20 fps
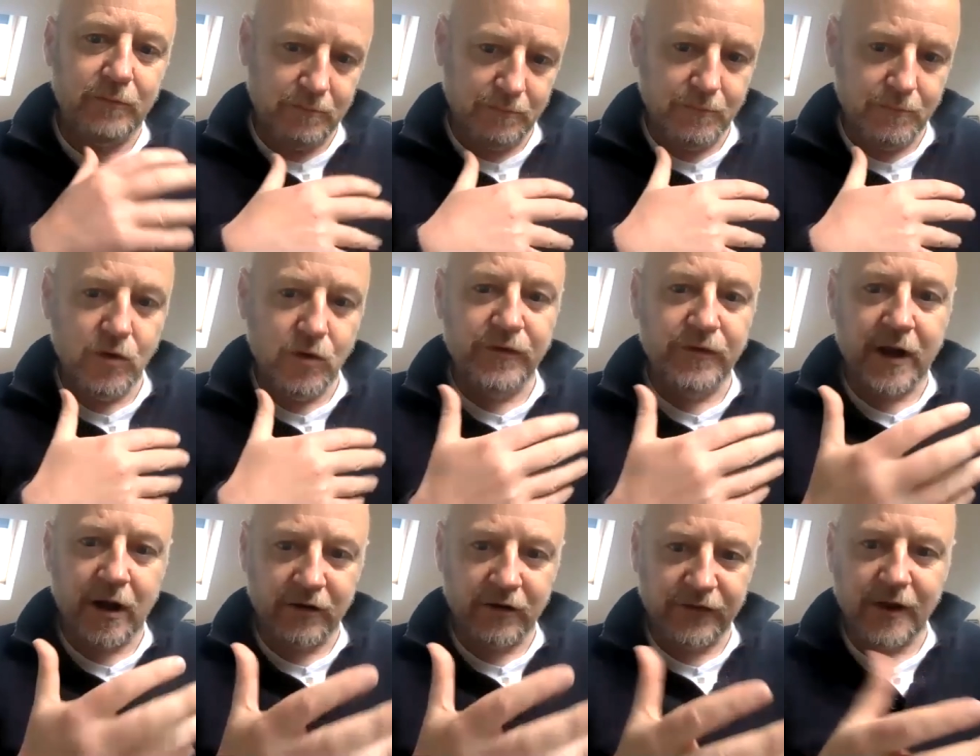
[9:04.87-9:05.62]

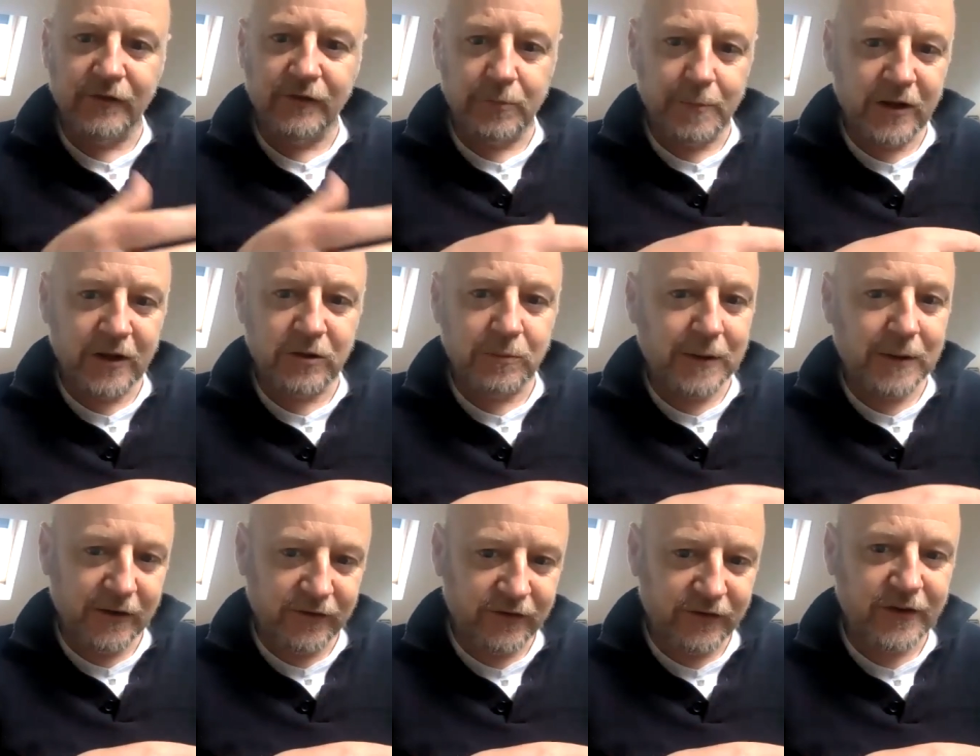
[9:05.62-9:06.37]
moving ourselves about the
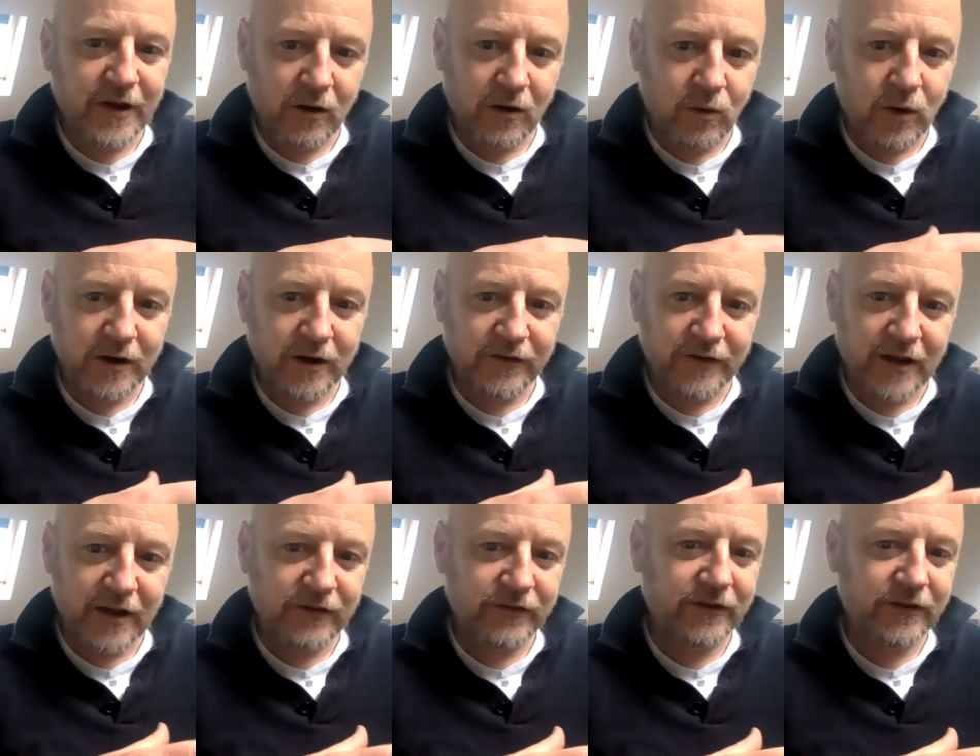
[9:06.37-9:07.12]
place is not quite as
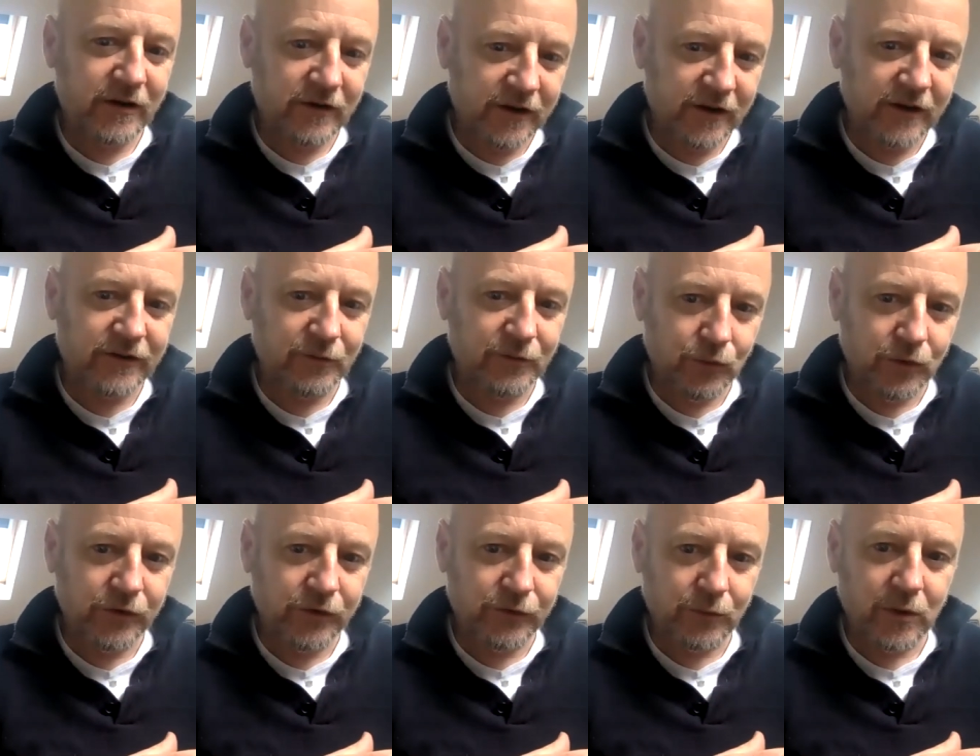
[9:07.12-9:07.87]
necessary as it
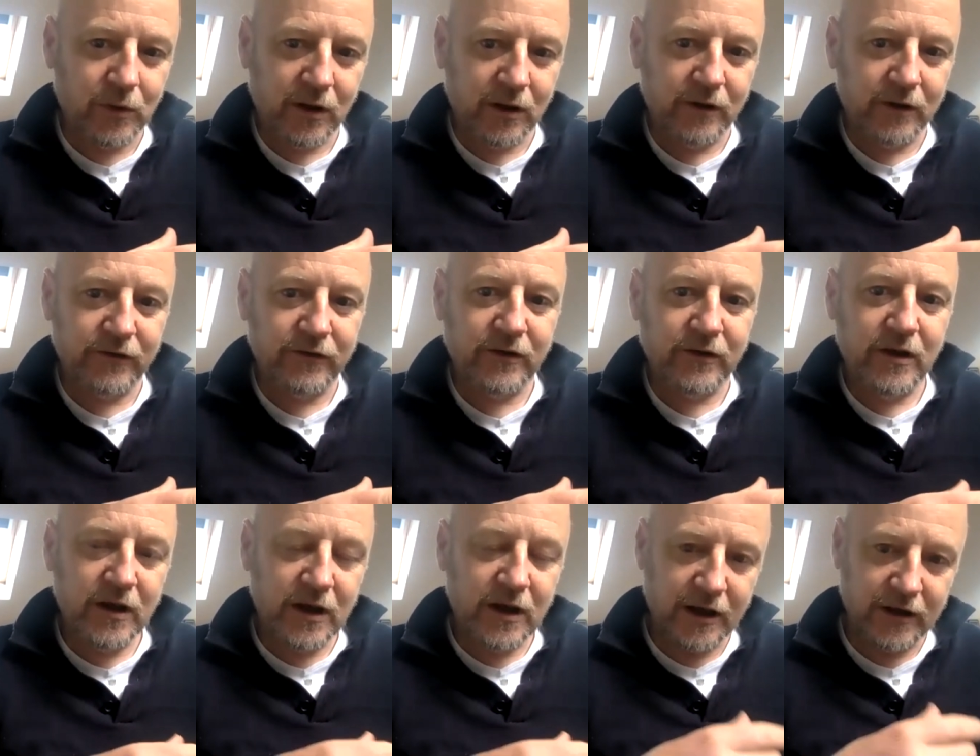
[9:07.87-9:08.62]
once was,
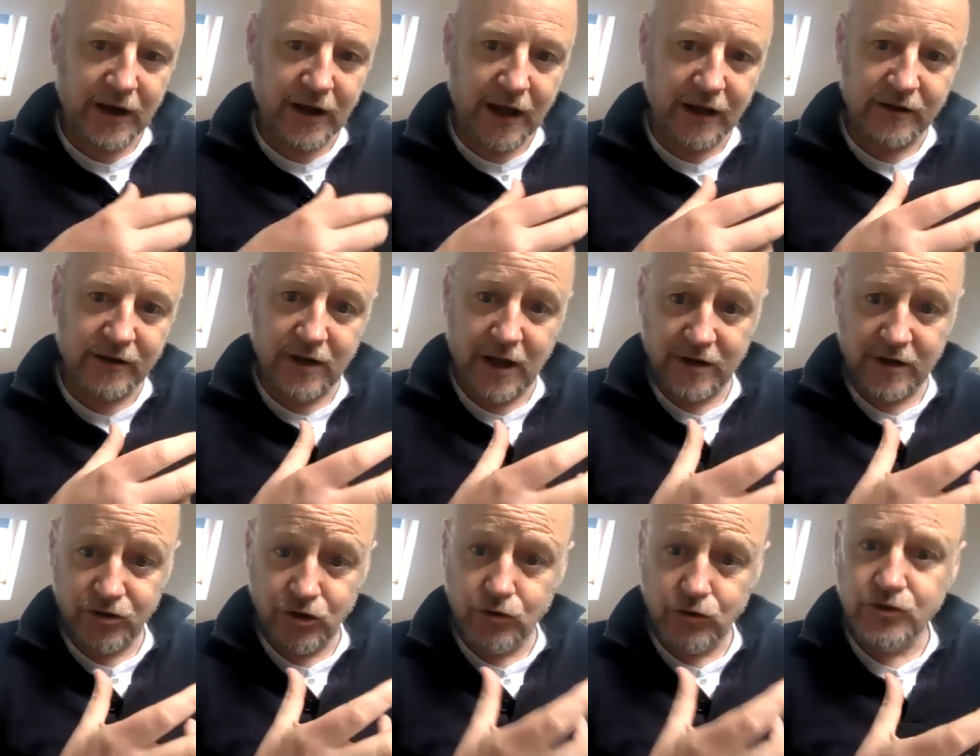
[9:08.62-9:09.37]
and, and,
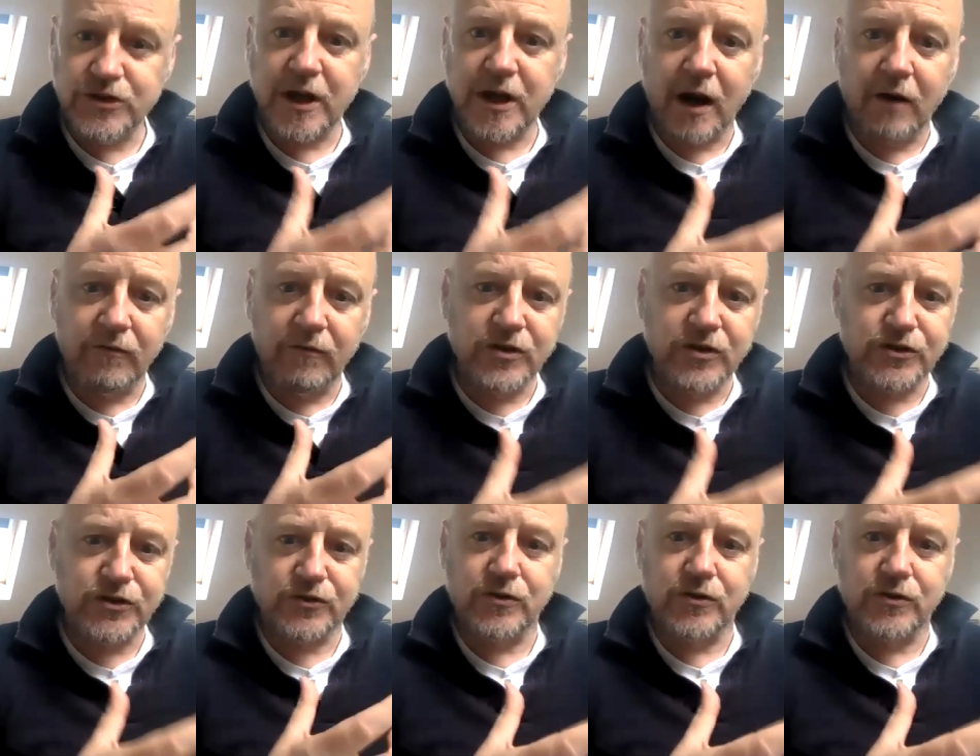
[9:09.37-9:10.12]
and using our
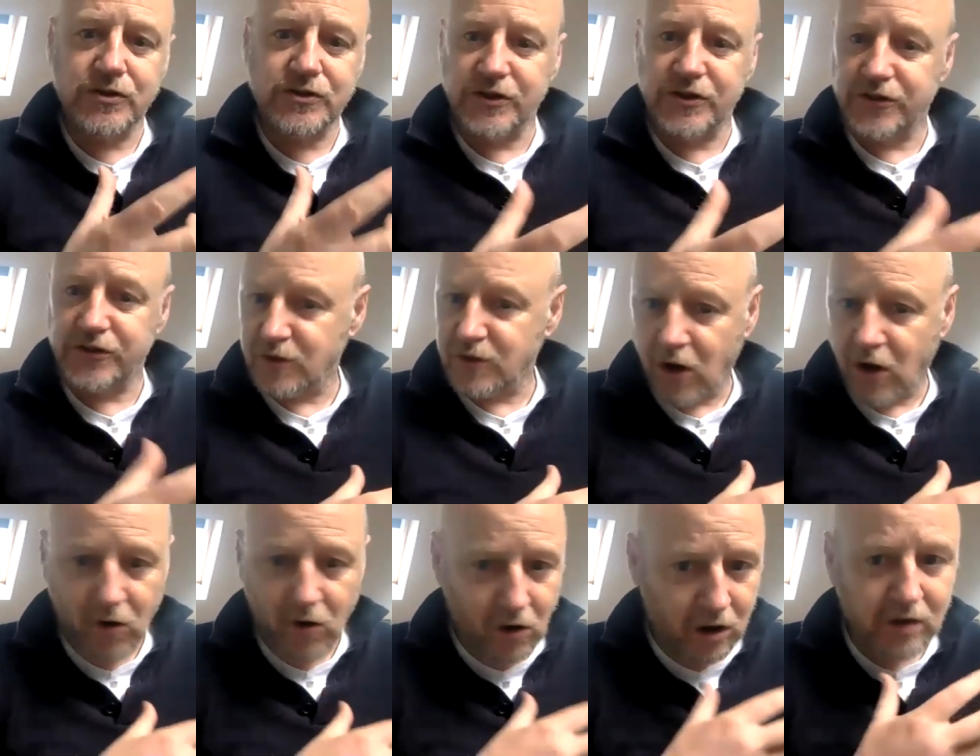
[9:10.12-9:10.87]
resources,
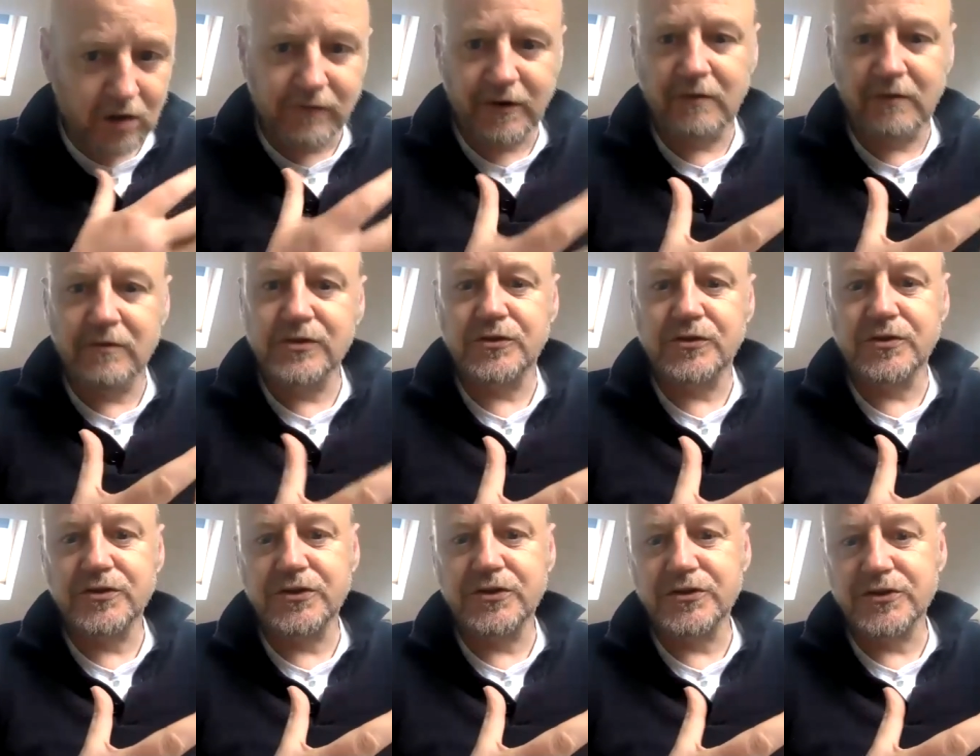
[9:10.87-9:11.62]
all of our
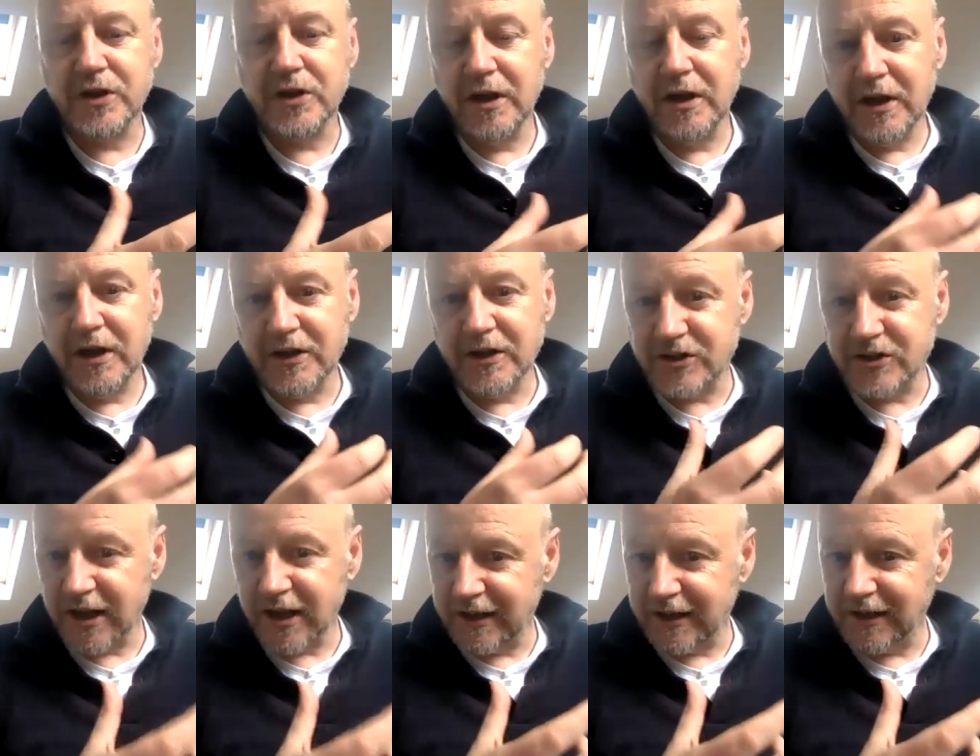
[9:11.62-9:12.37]
resources, in
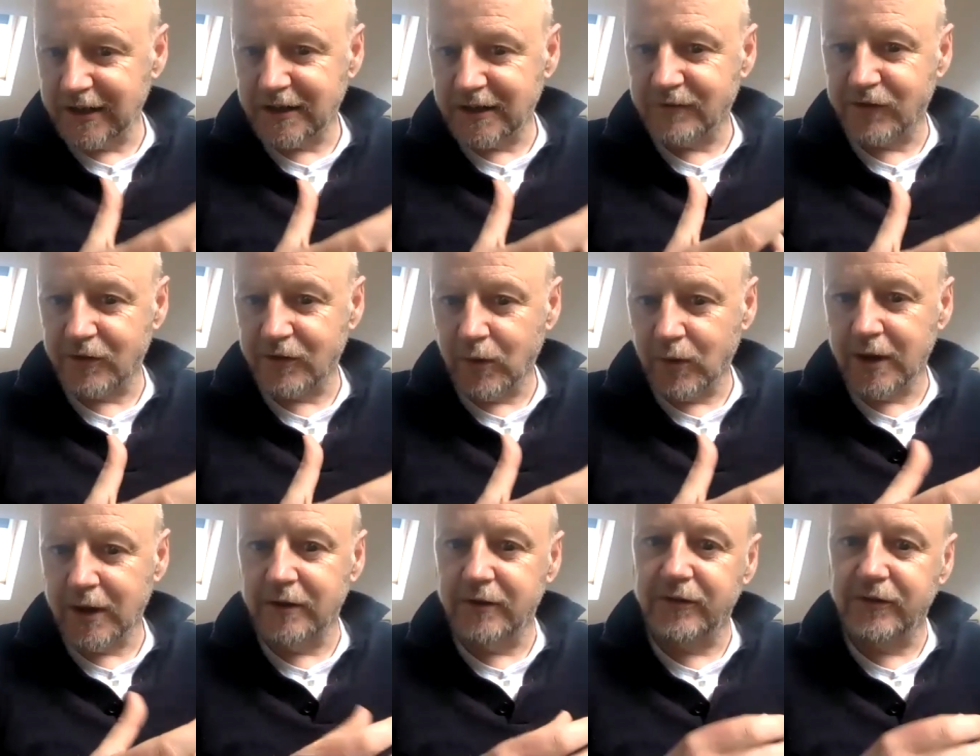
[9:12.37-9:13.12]
slightly different
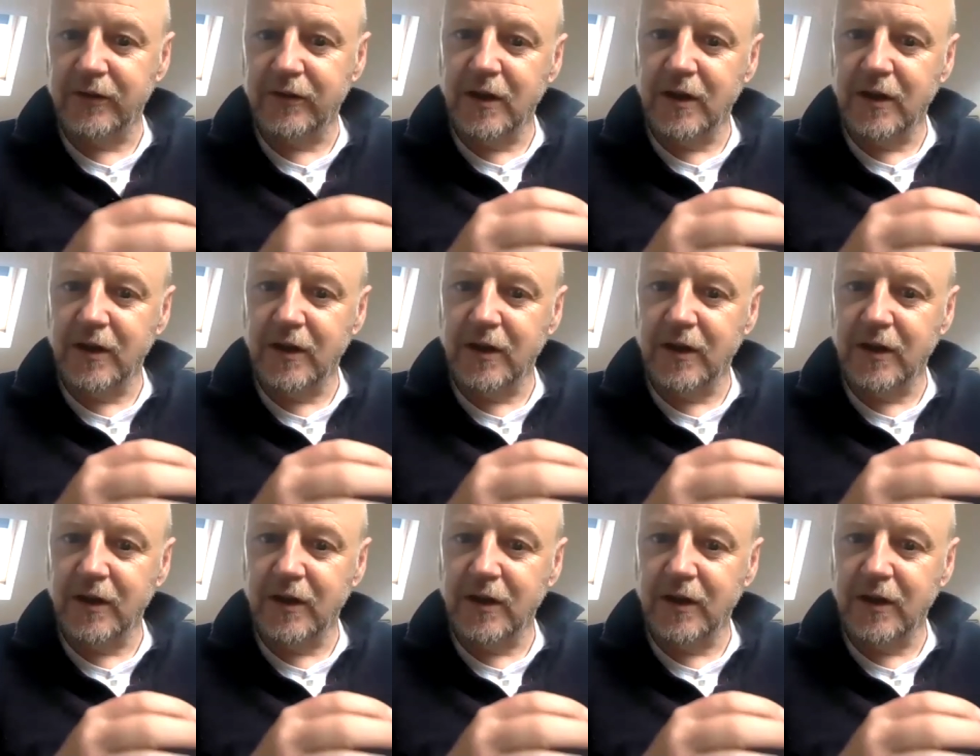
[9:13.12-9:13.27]
ways